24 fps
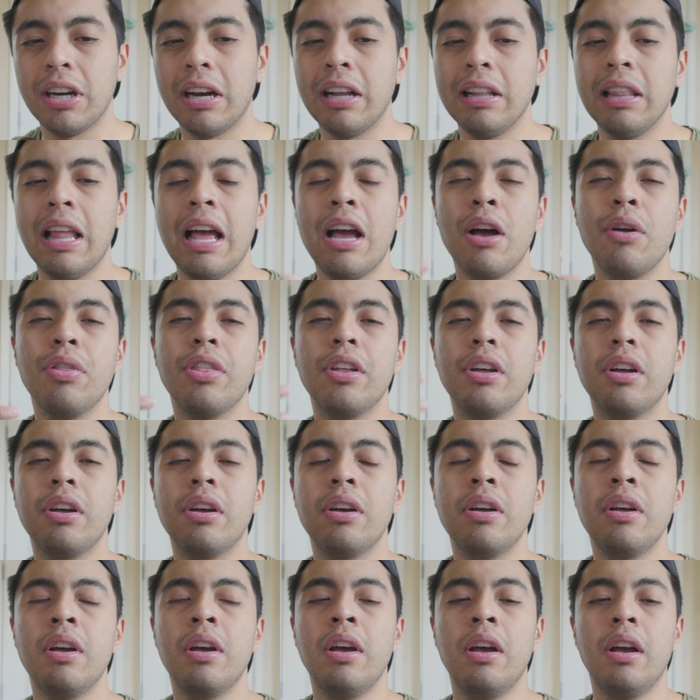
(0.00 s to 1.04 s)
Allow
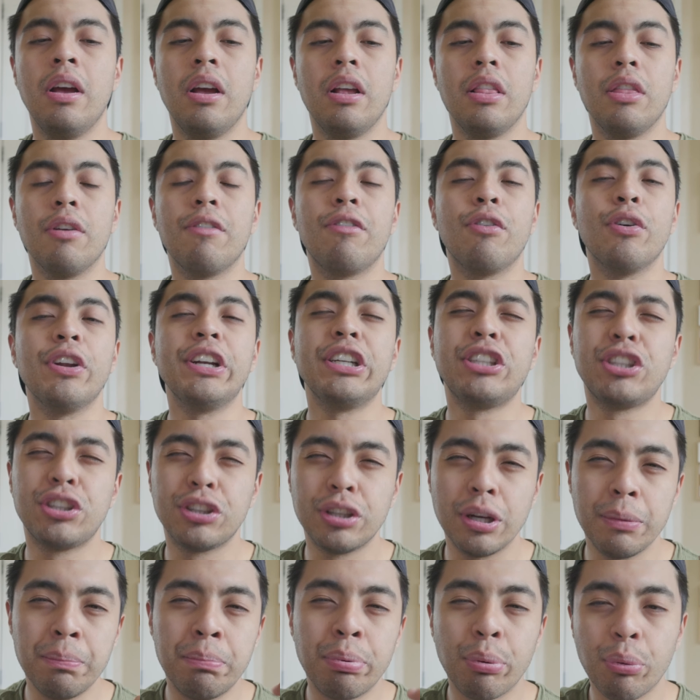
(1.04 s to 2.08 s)
the footage
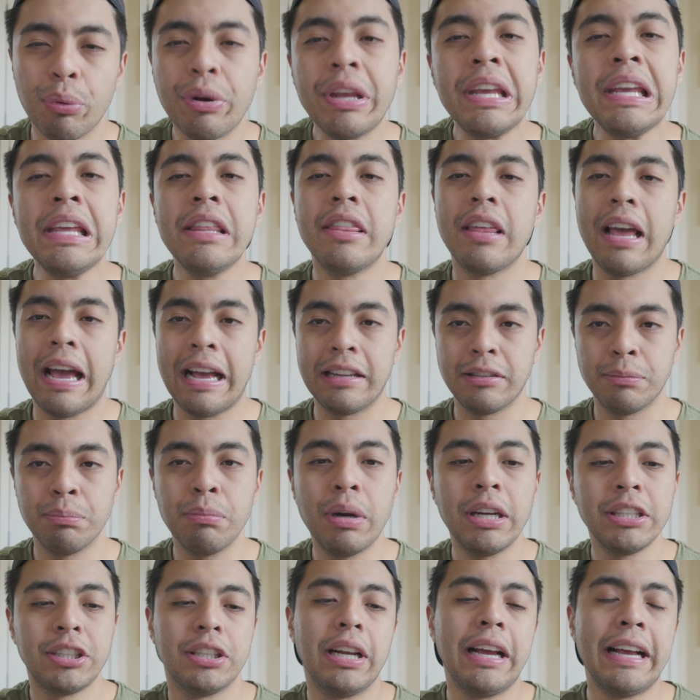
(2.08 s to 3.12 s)
to breathe as
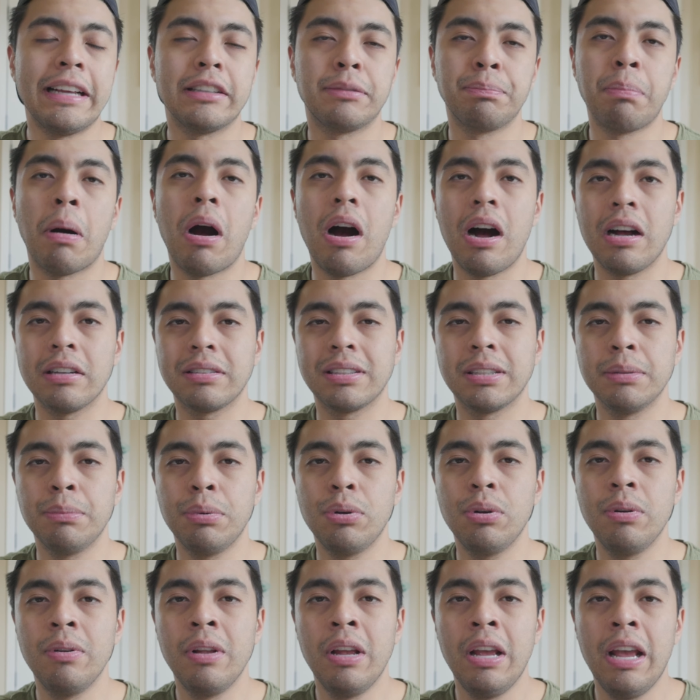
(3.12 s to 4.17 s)
much as
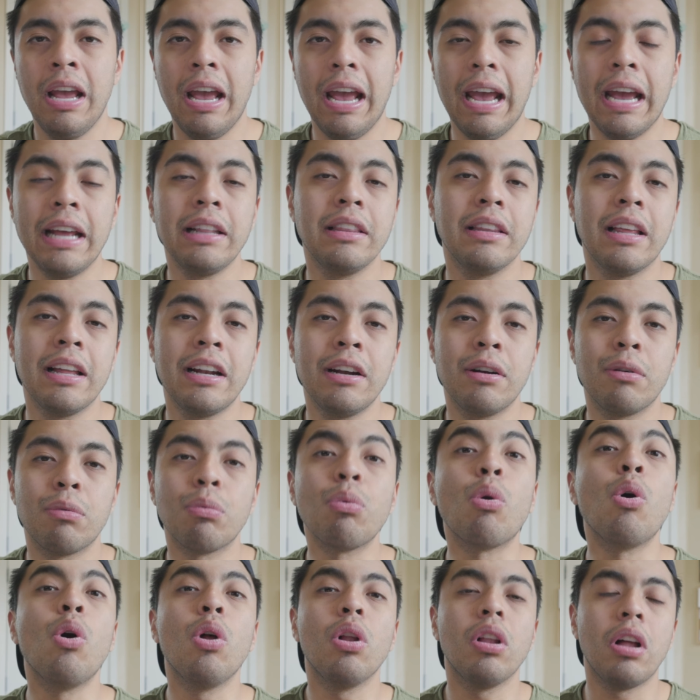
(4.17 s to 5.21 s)
possible and let it
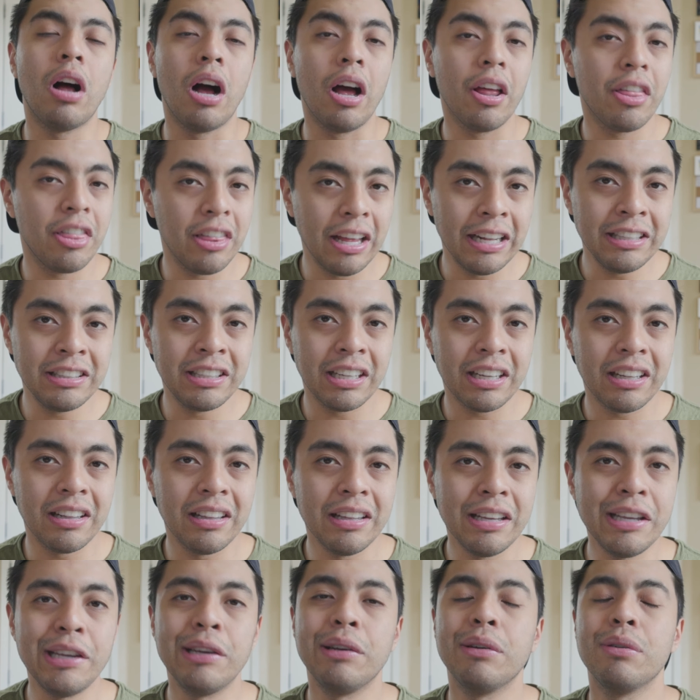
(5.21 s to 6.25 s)
roll
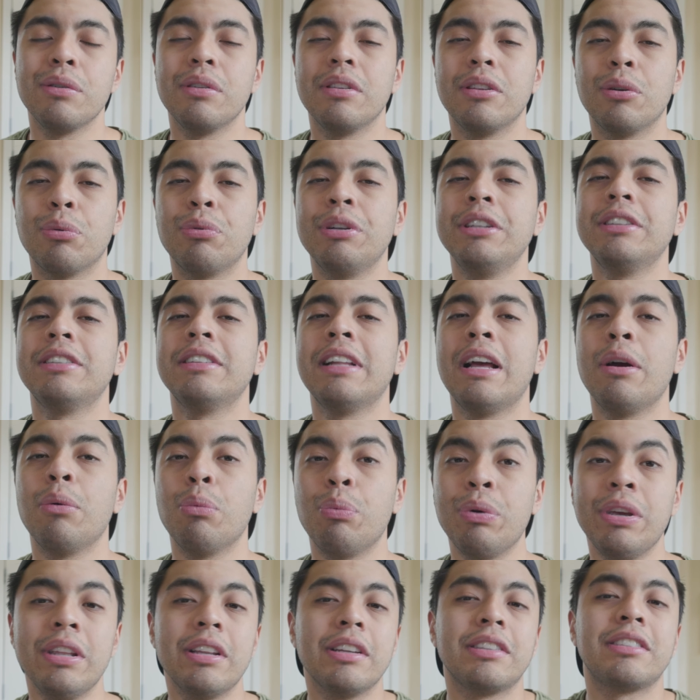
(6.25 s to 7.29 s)
authentically. The reason that
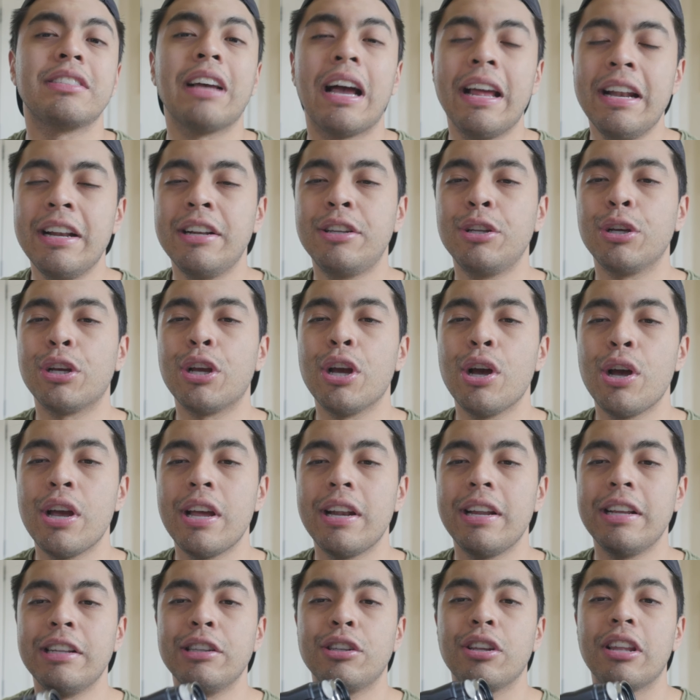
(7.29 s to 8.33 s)
we decided to go
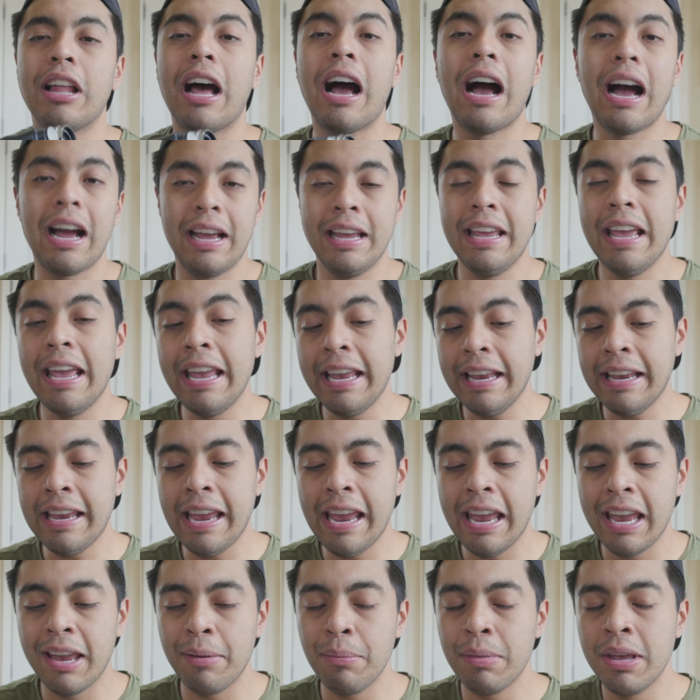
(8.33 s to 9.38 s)
into the Hi8
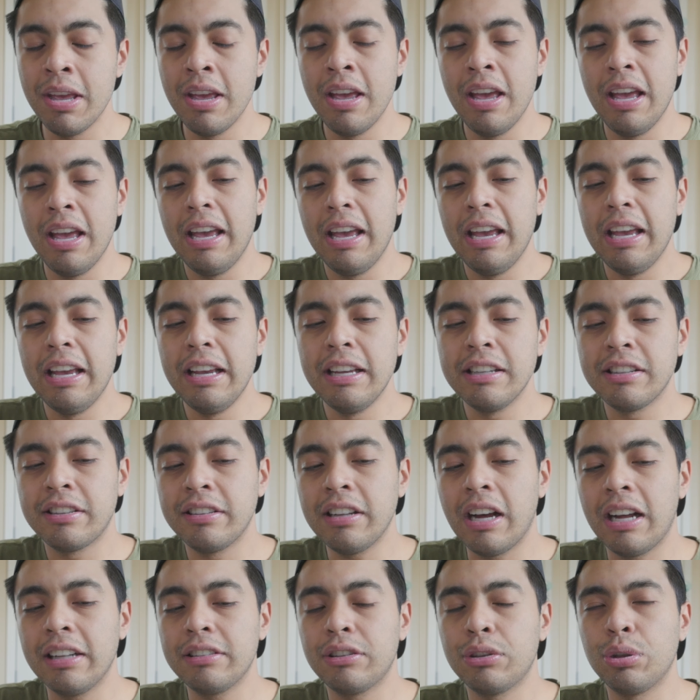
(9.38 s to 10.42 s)
game is
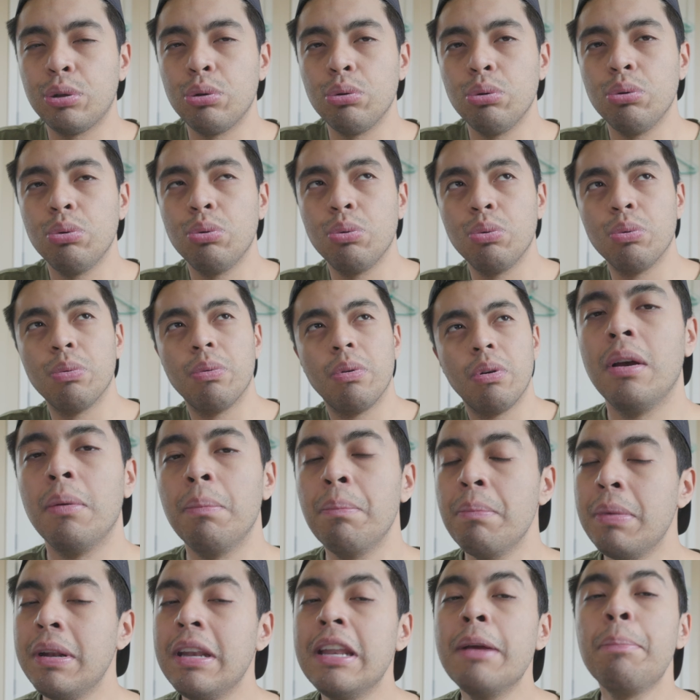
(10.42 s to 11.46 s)
not to
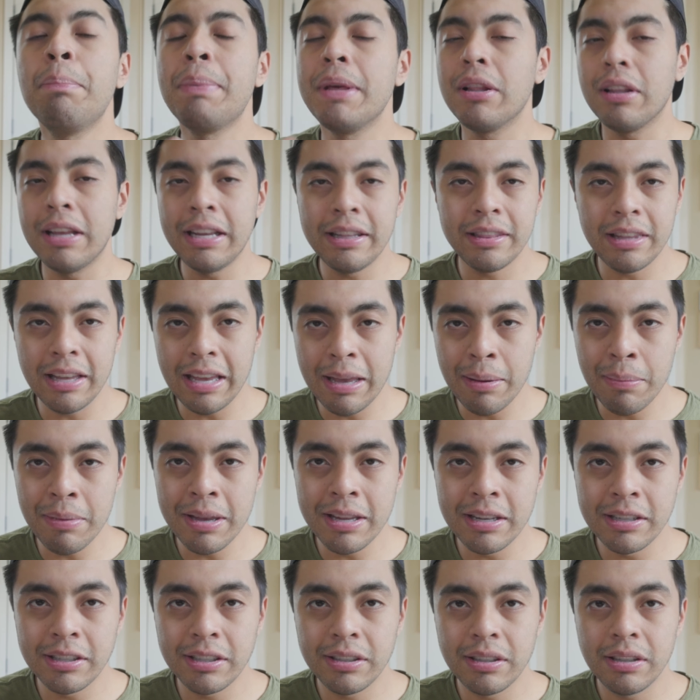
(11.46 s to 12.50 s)
manipulate the
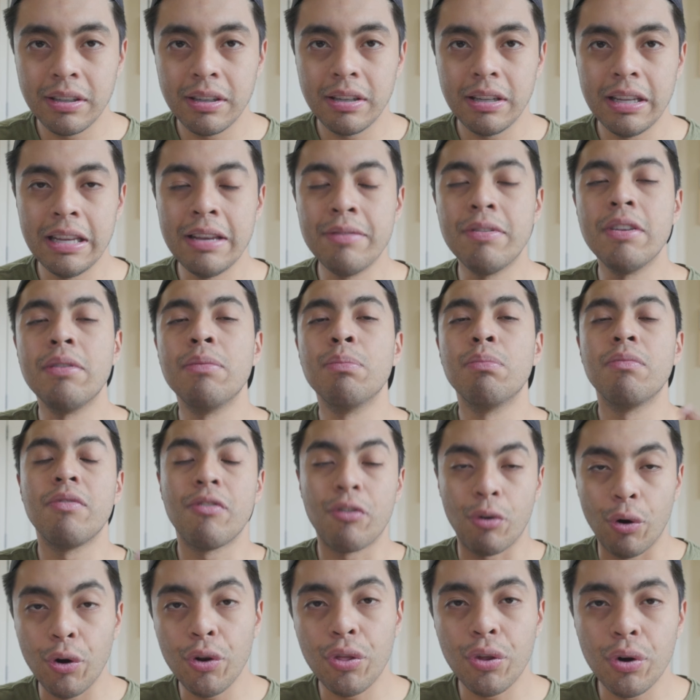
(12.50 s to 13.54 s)
image even
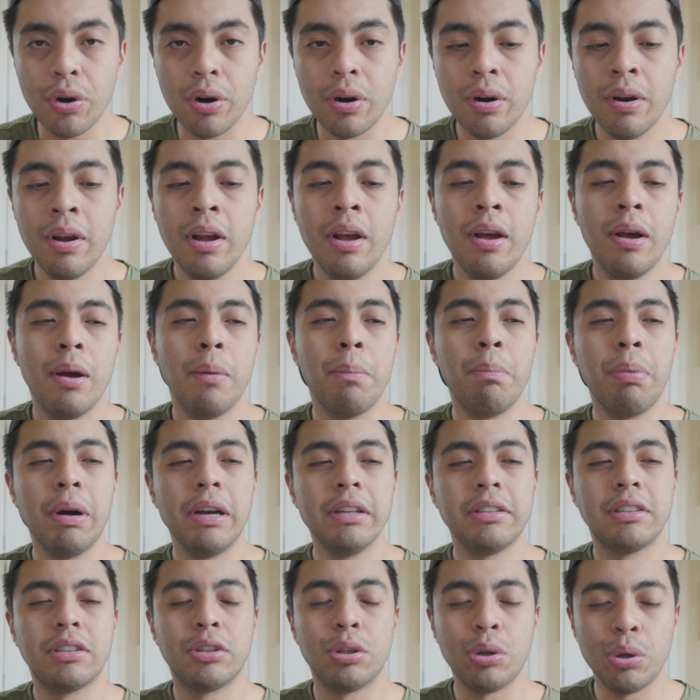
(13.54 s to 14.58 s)
further,
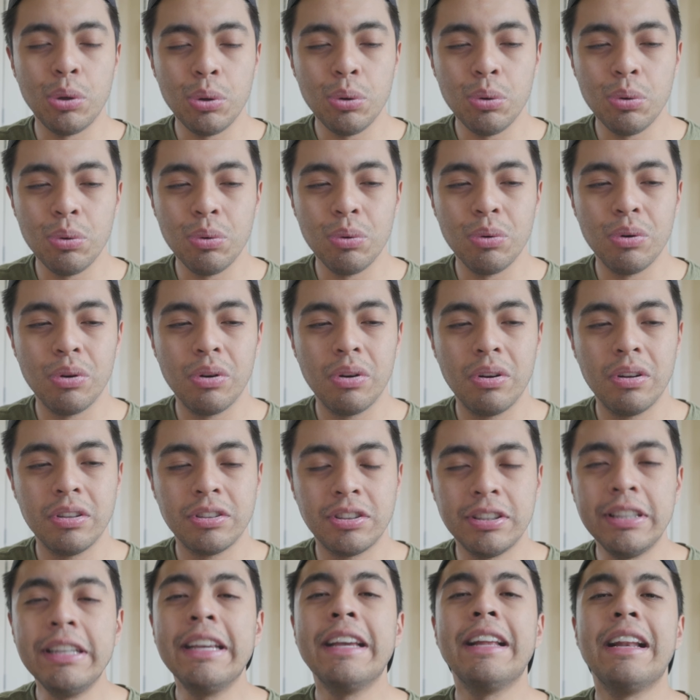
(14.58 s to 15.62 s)
but to
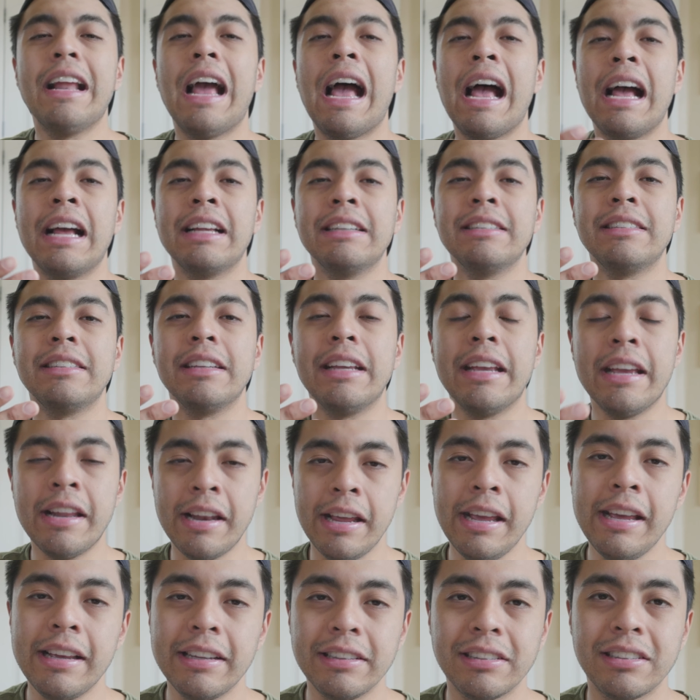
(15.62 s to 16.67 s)
see it as it
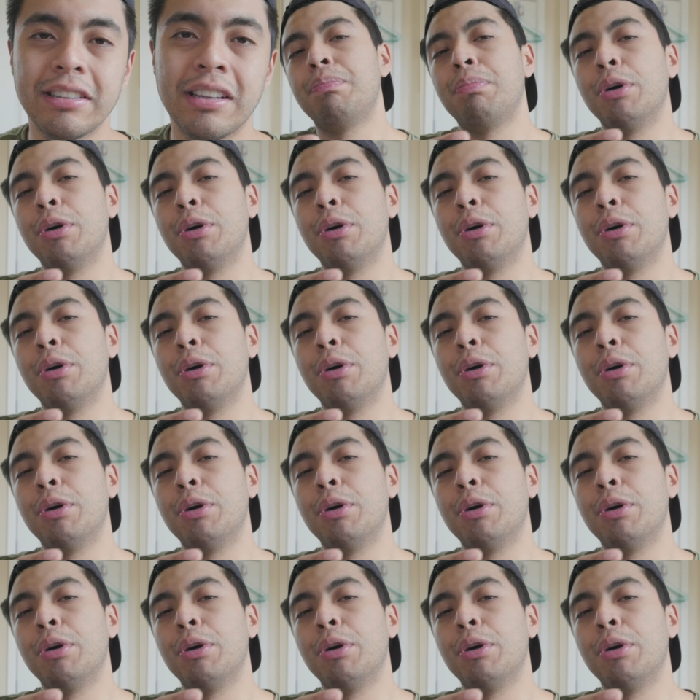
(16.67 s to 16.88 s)
is.